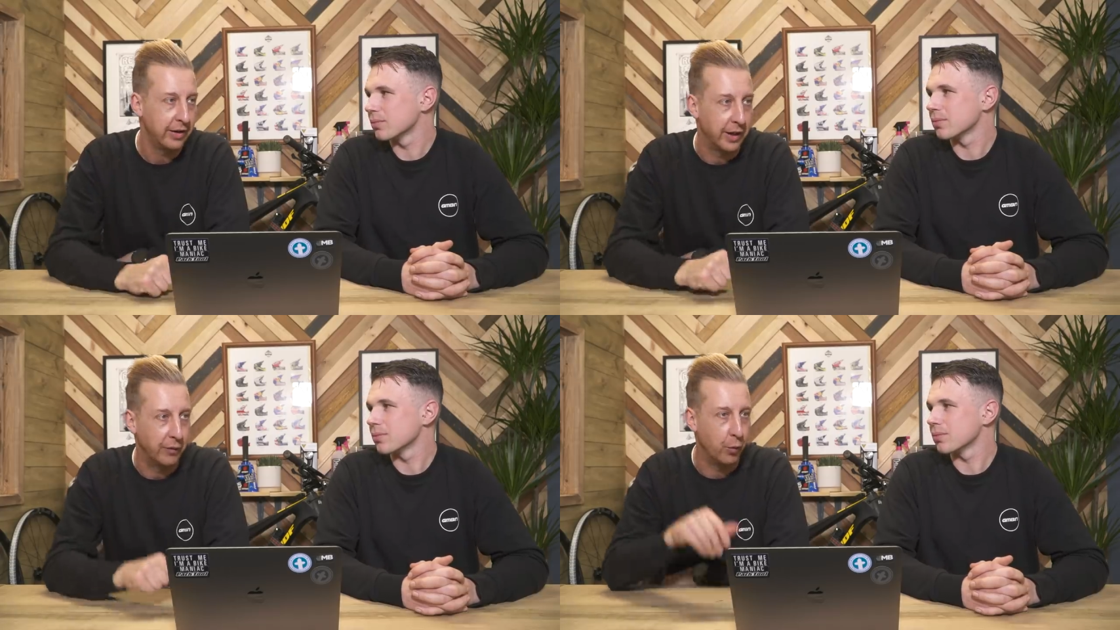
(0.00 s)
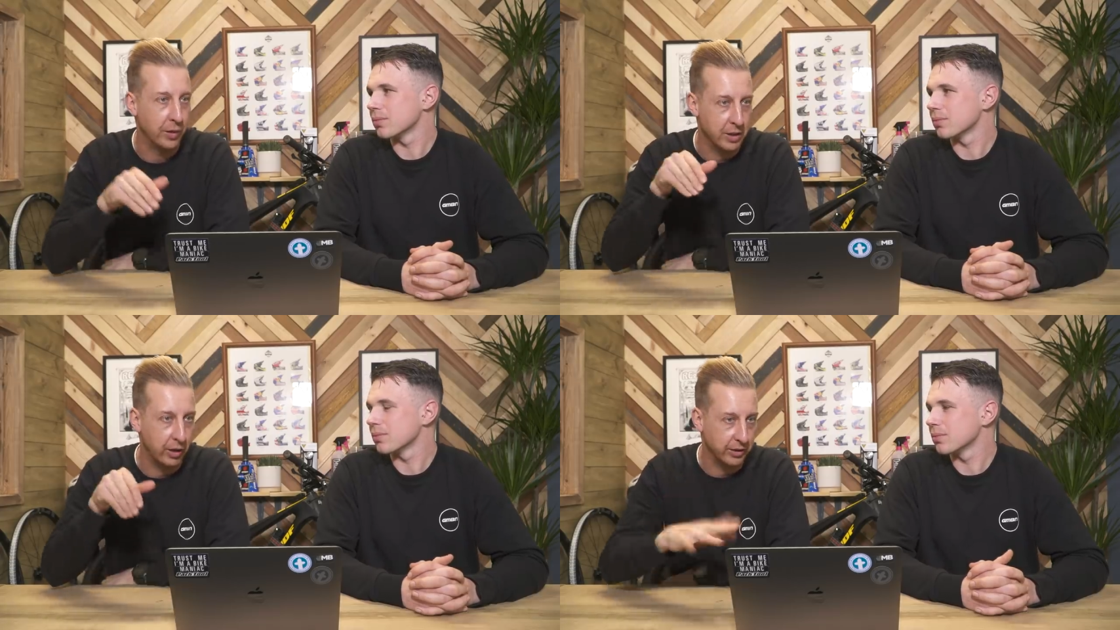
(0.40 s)
Speaker 1: and I've
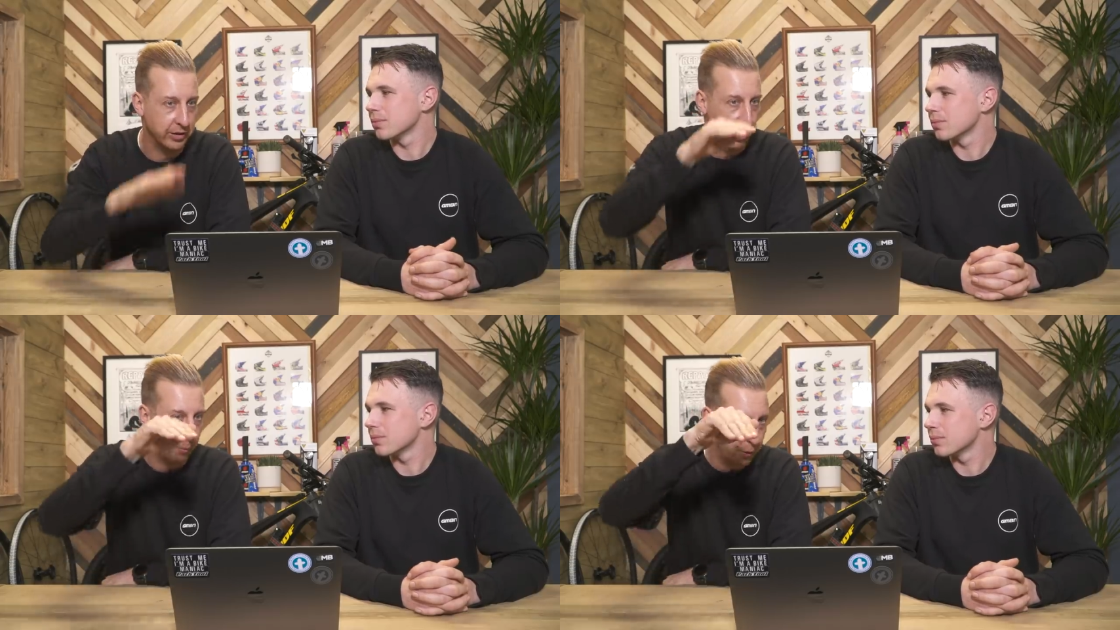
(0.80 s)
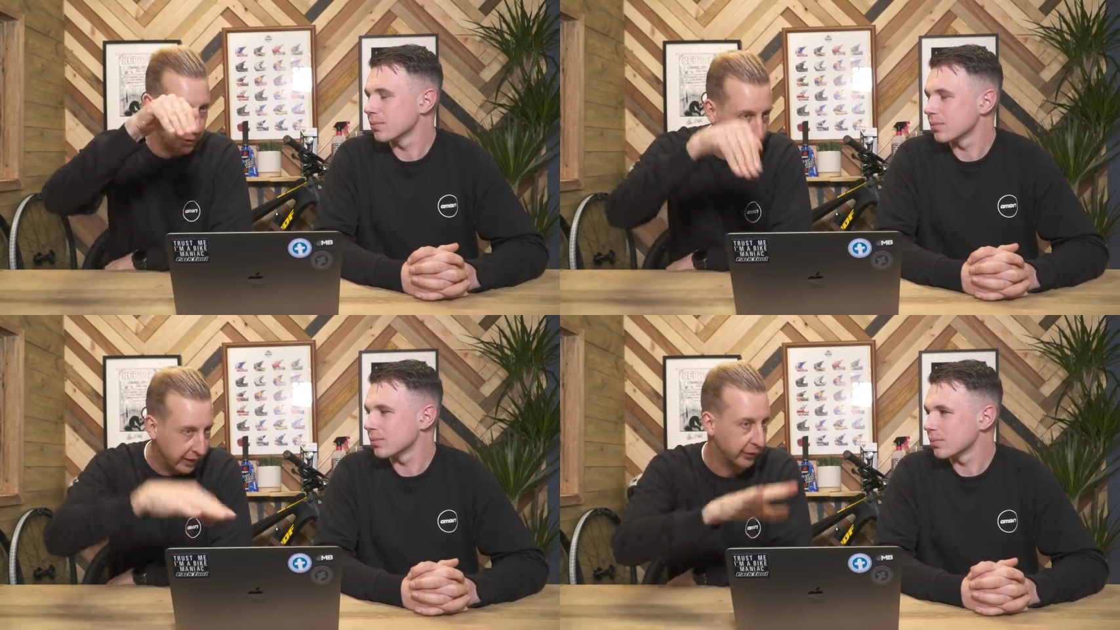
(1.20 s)
always liked just like
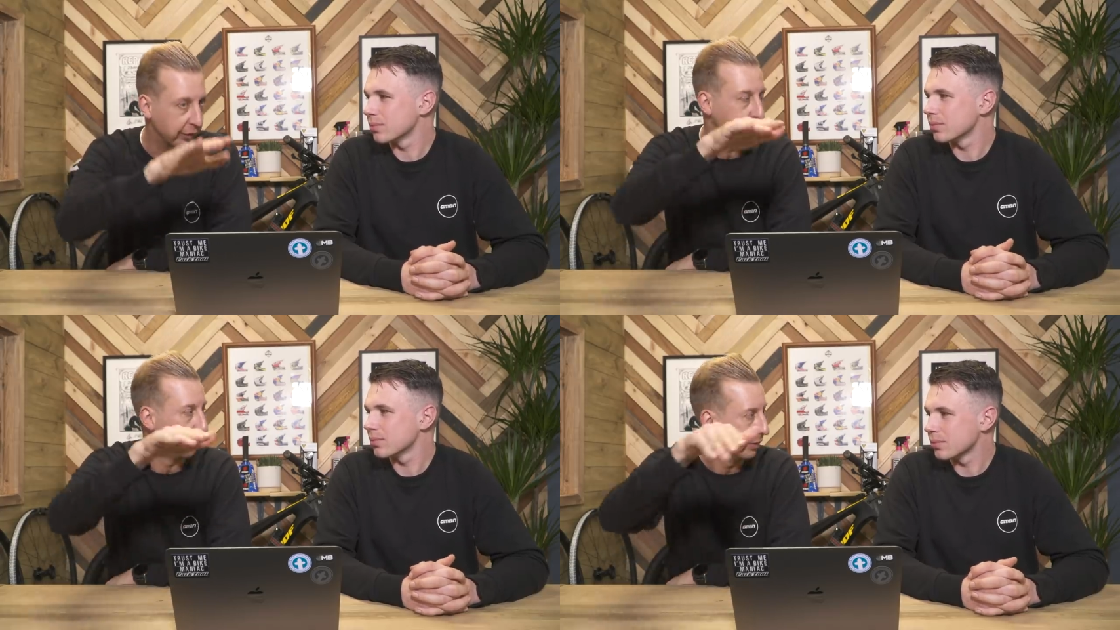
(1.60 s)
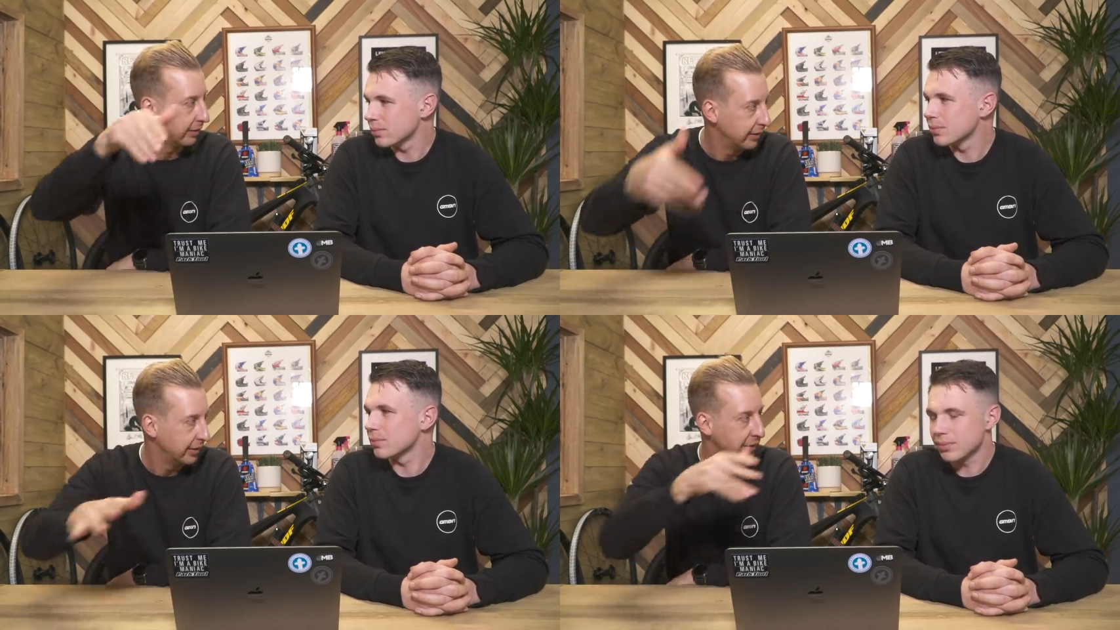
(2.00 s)
pushing into.
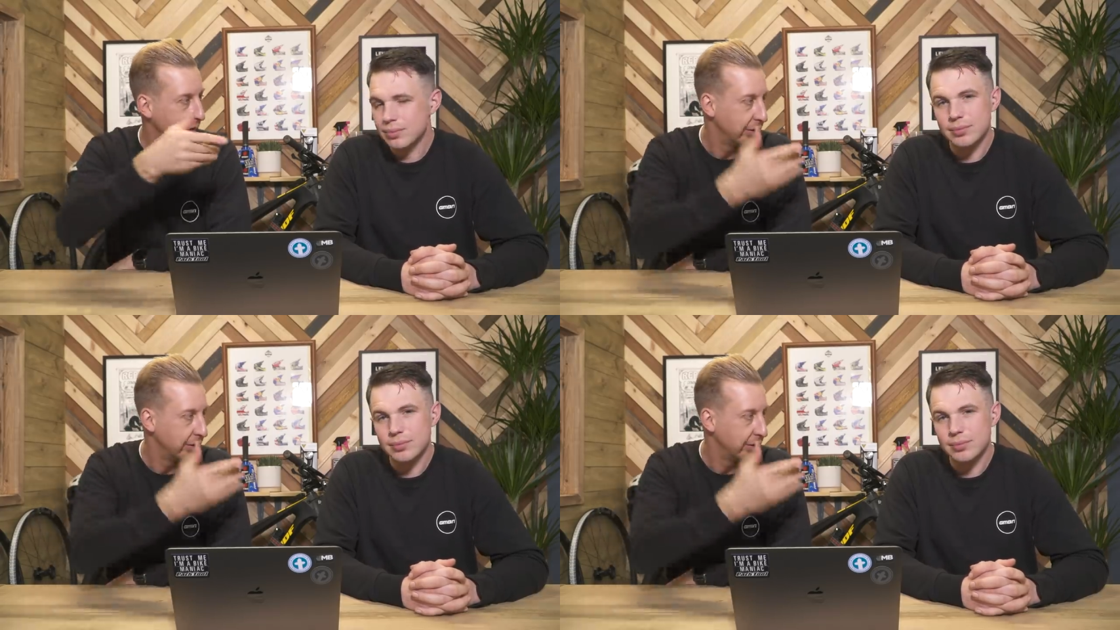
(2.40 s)
Mm